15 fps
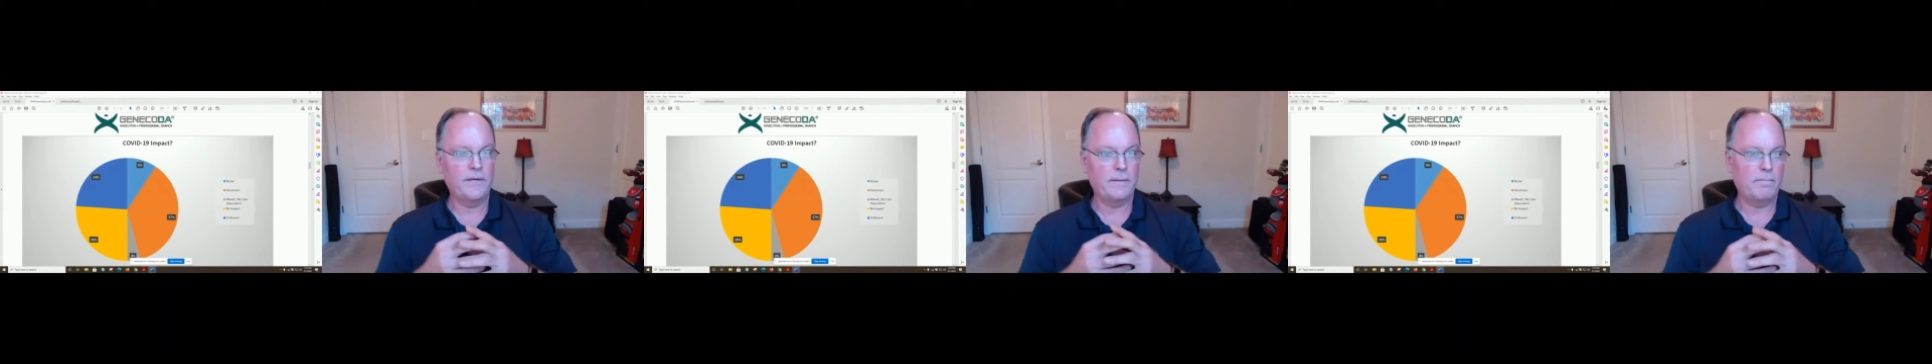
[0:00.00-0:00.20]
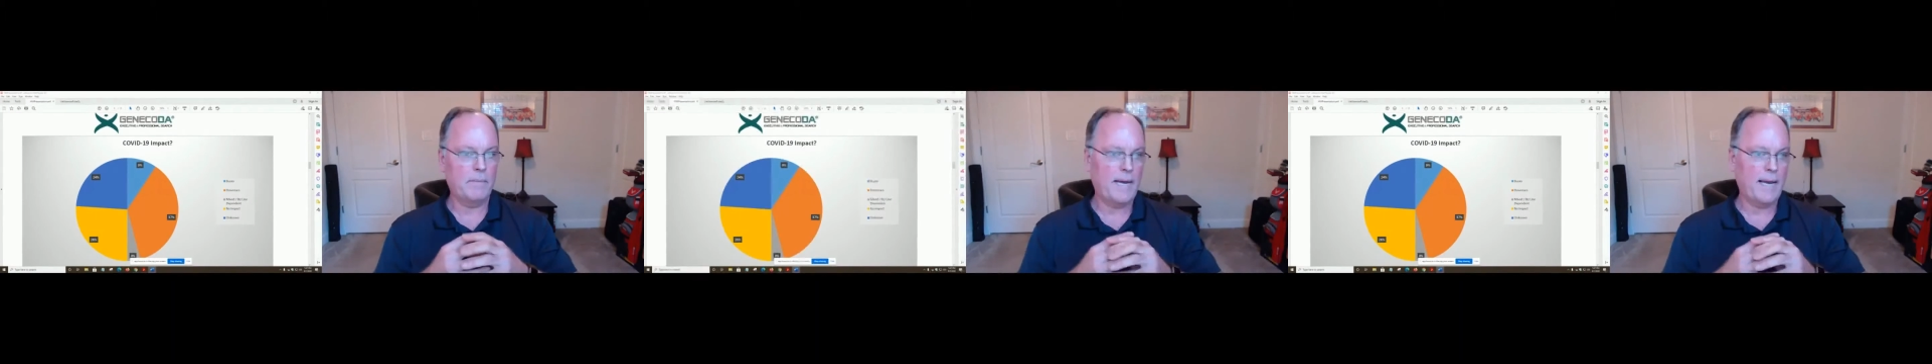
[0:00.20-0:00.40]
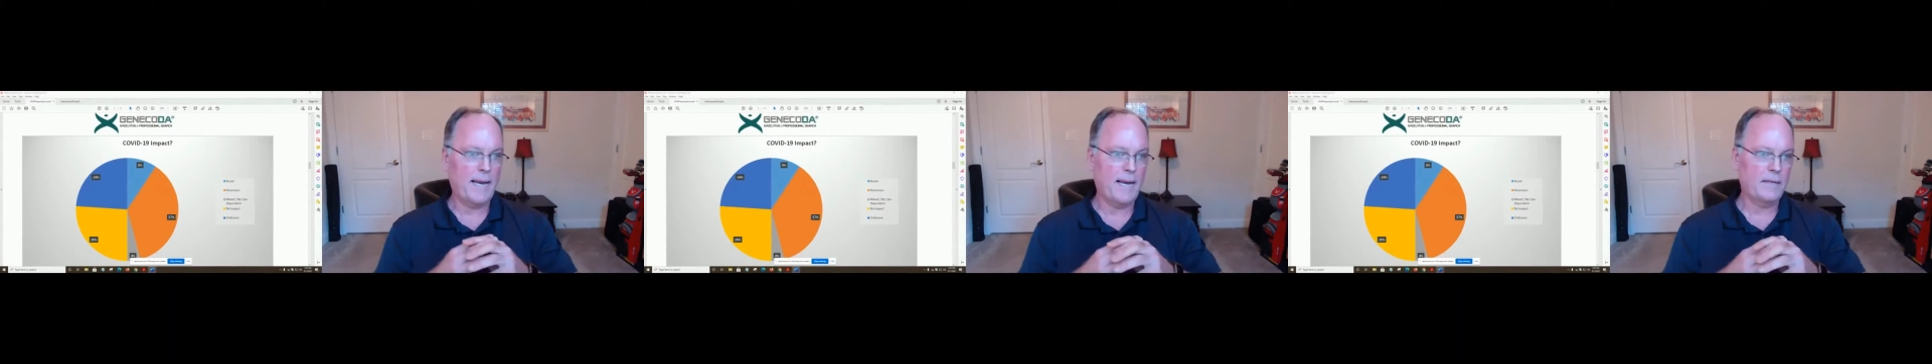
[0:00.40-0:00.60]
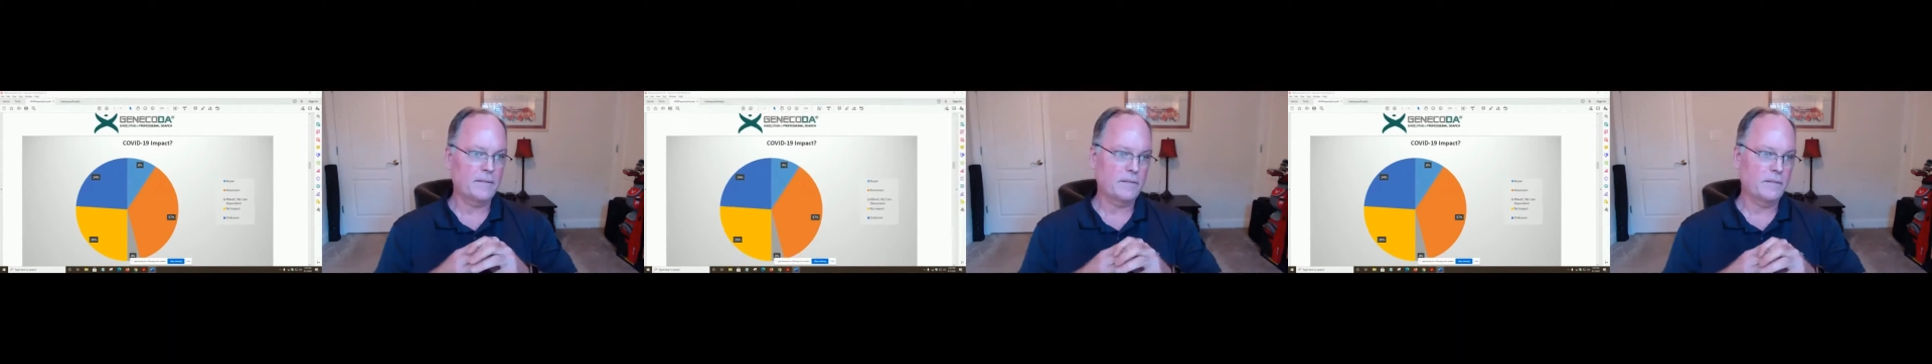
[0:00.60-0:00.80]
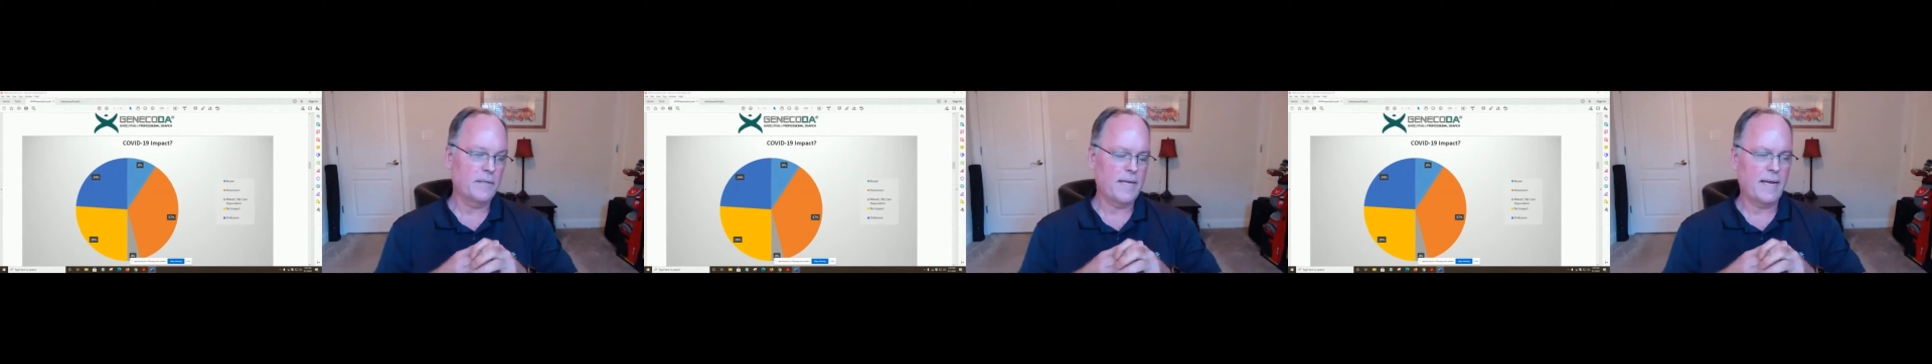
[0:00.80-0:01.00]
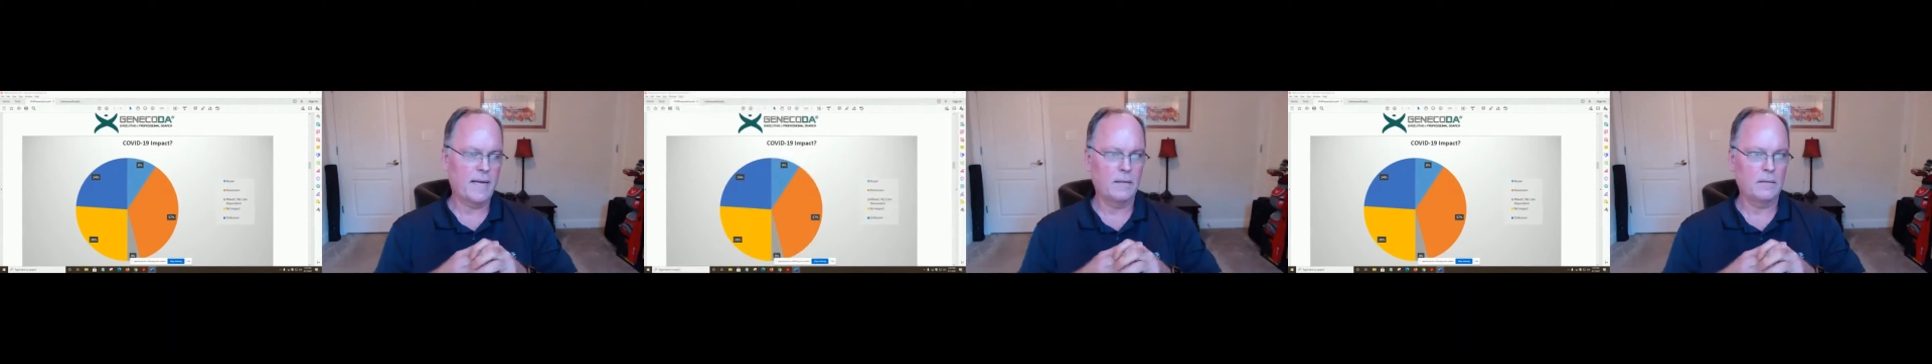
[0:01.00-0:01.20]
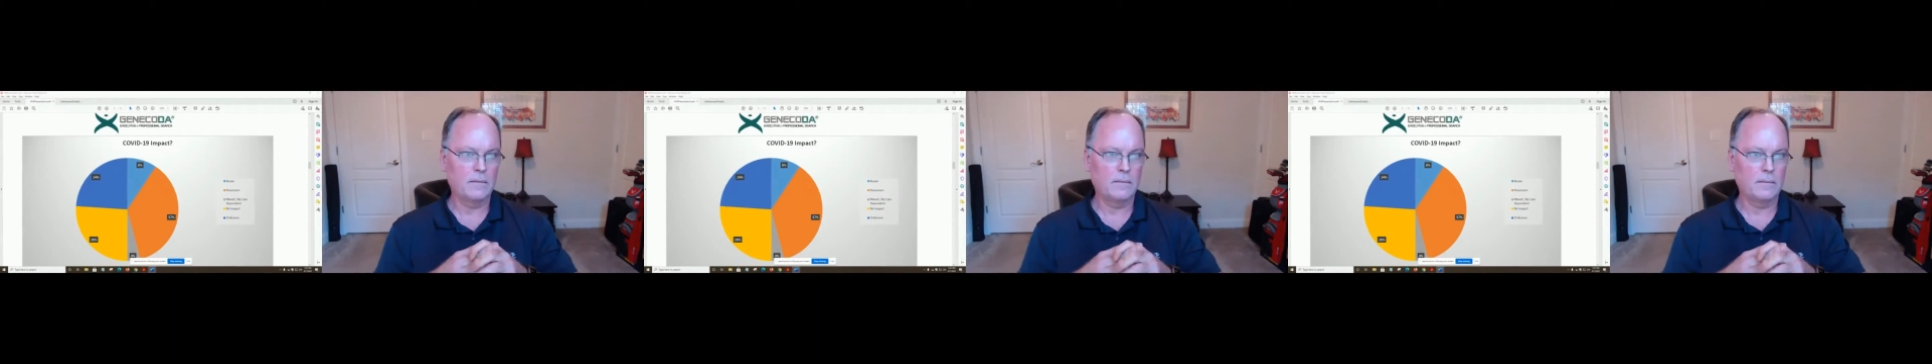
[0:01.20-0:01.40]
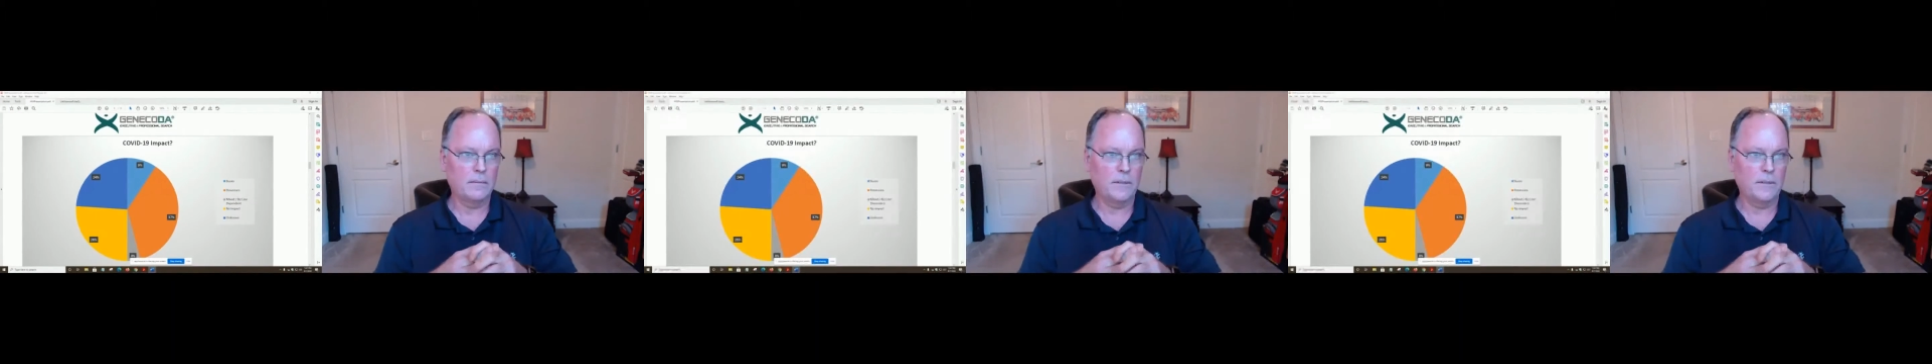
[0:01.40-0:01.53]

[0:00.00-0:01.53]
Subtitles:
impact in that